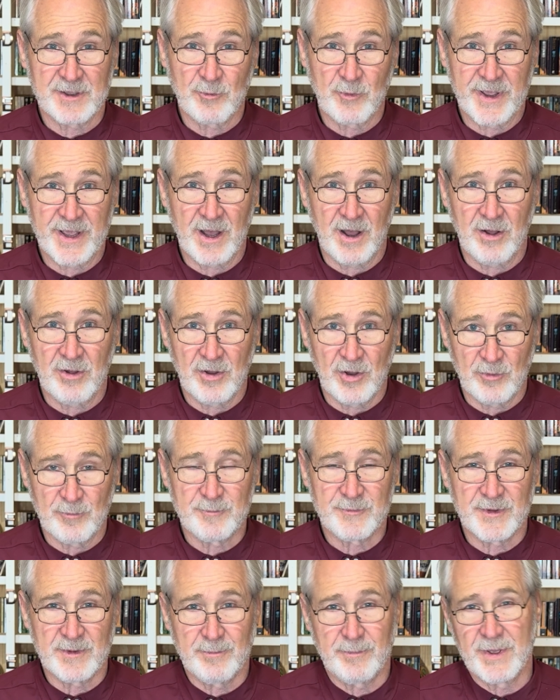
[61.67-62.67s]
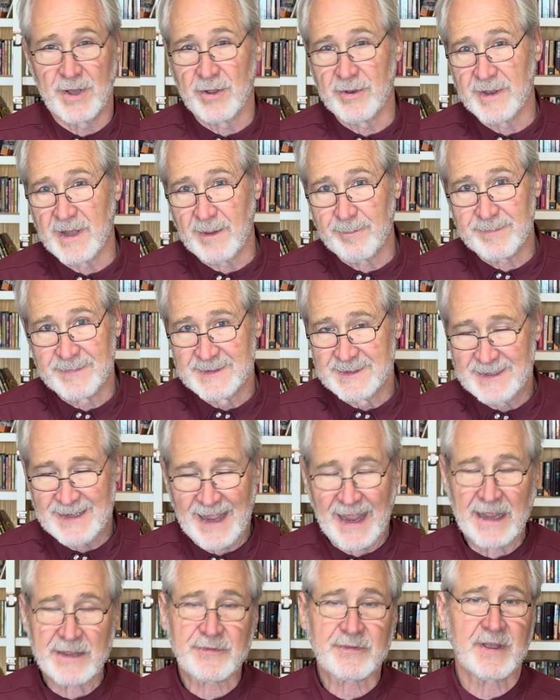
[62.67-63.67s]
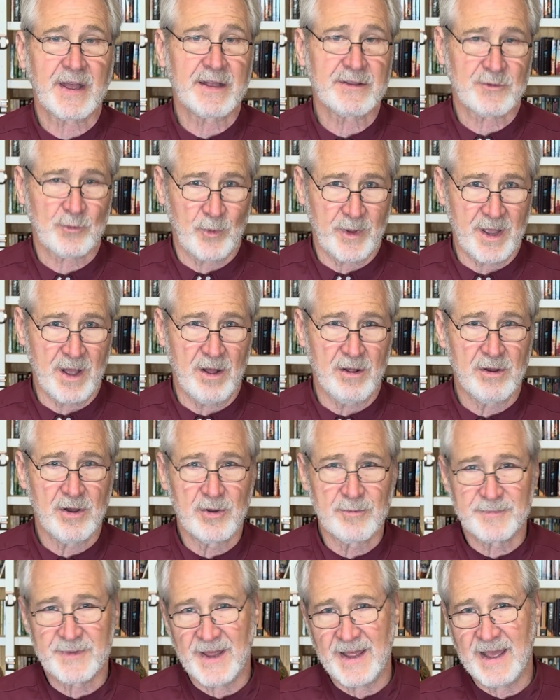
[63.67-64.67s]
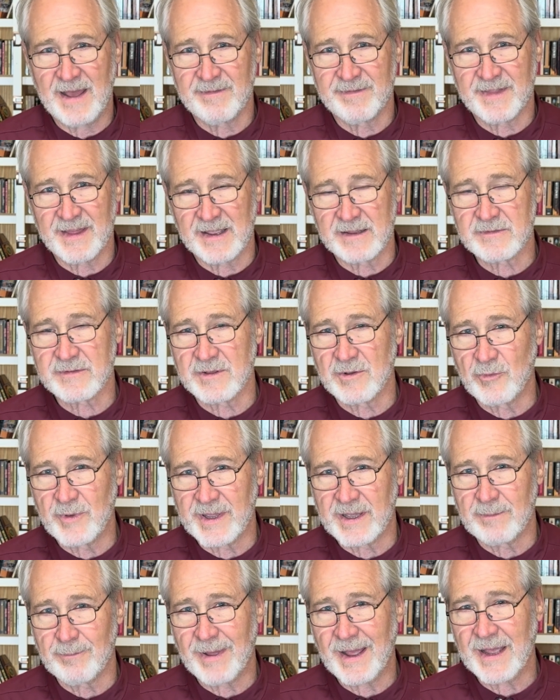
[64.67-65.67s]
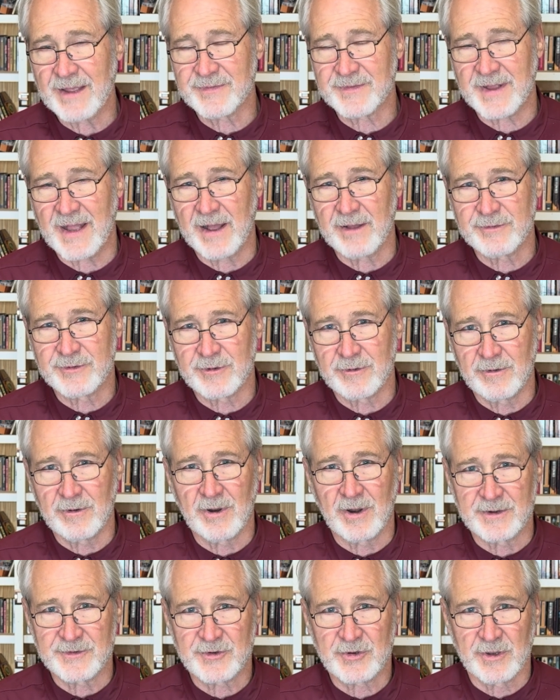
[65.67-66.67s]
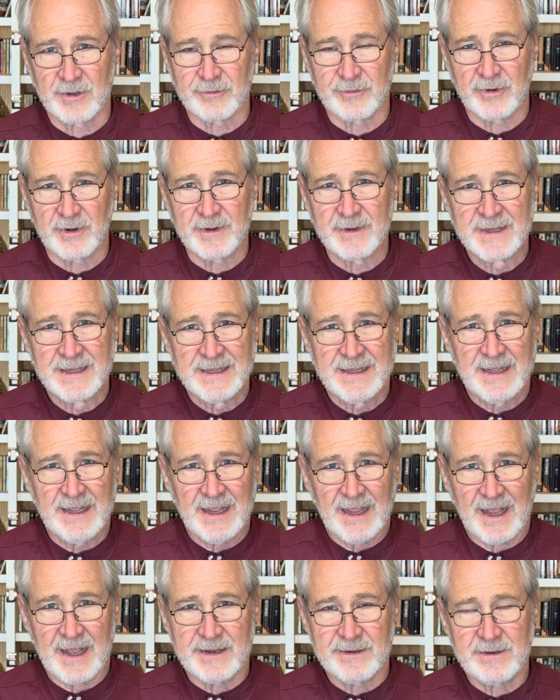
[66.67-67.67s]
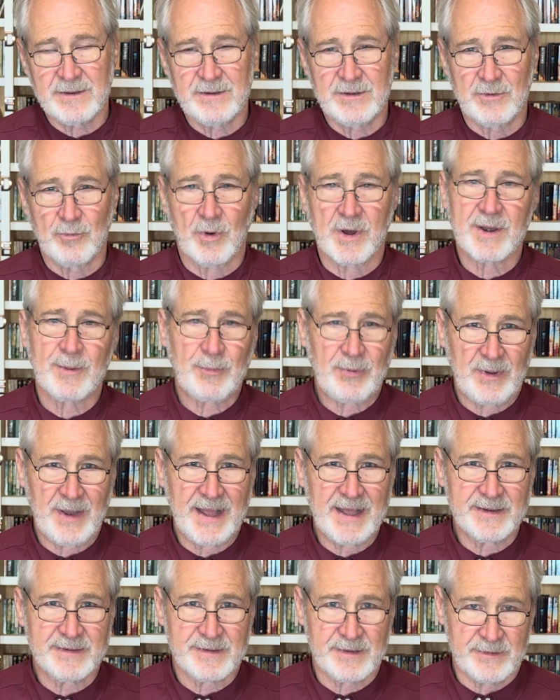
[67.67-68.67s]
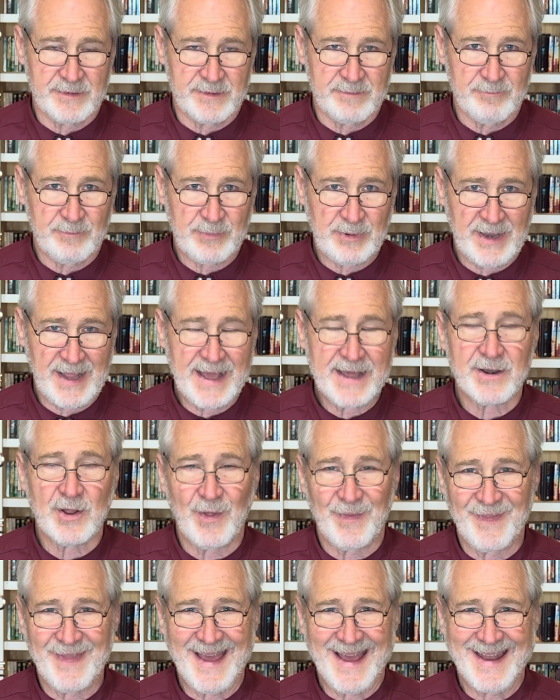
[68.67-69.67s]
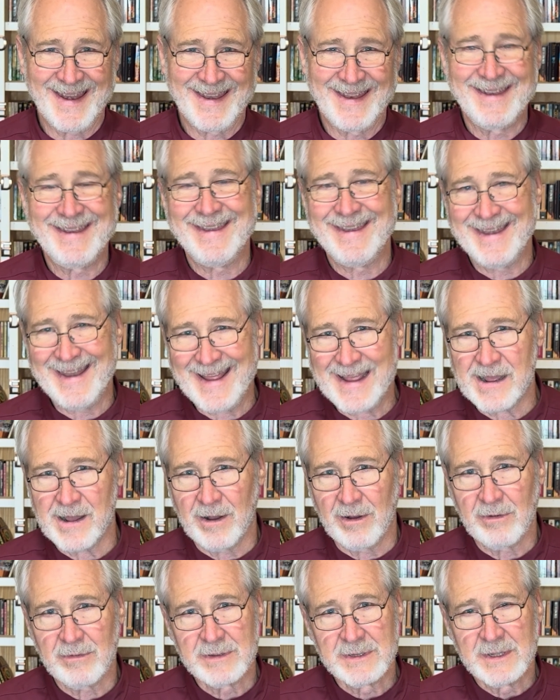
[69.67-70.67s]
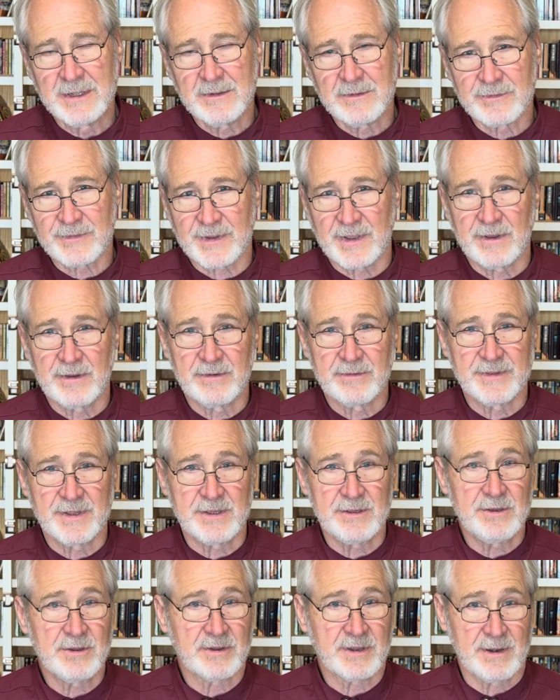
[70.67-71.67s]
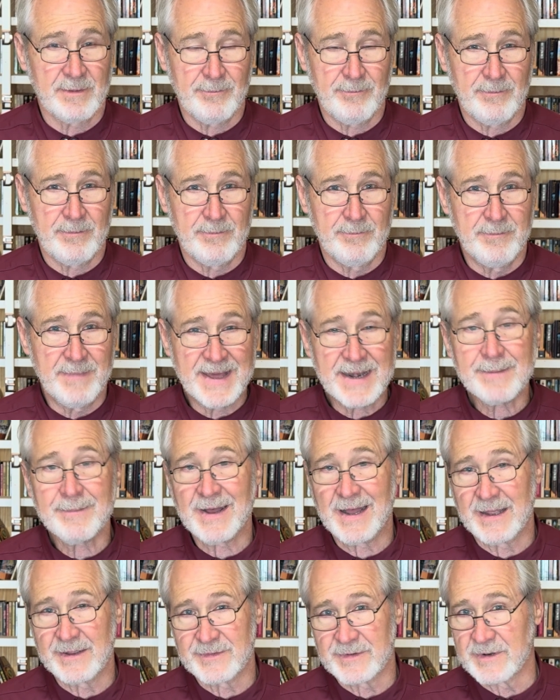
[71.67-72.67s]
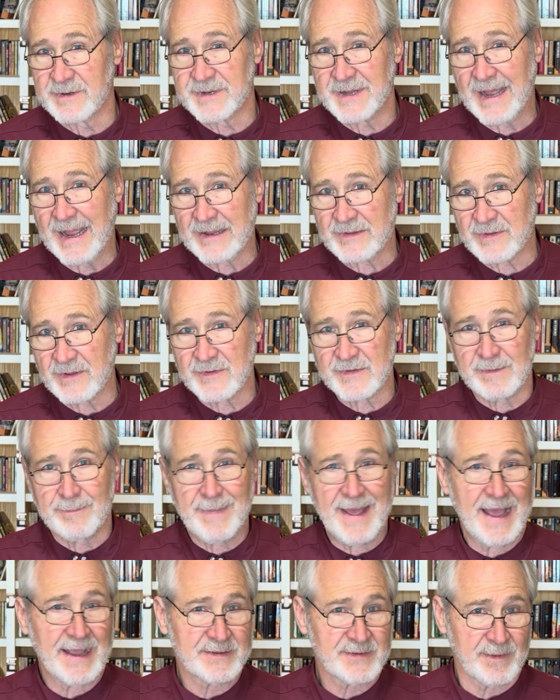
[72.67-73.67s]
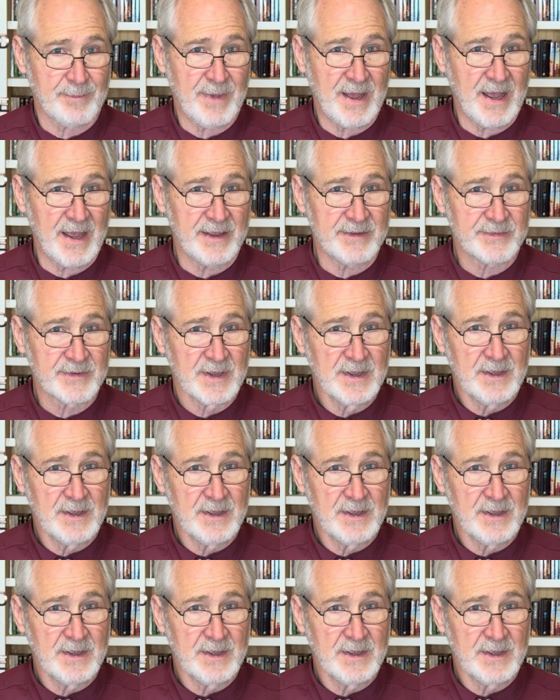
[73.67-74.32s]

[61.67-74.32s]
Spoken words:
we all hope to build up assets. We all hope to have things that we can pass down to our children. And you want to plan on that now so that you can minimize your taxes and maximize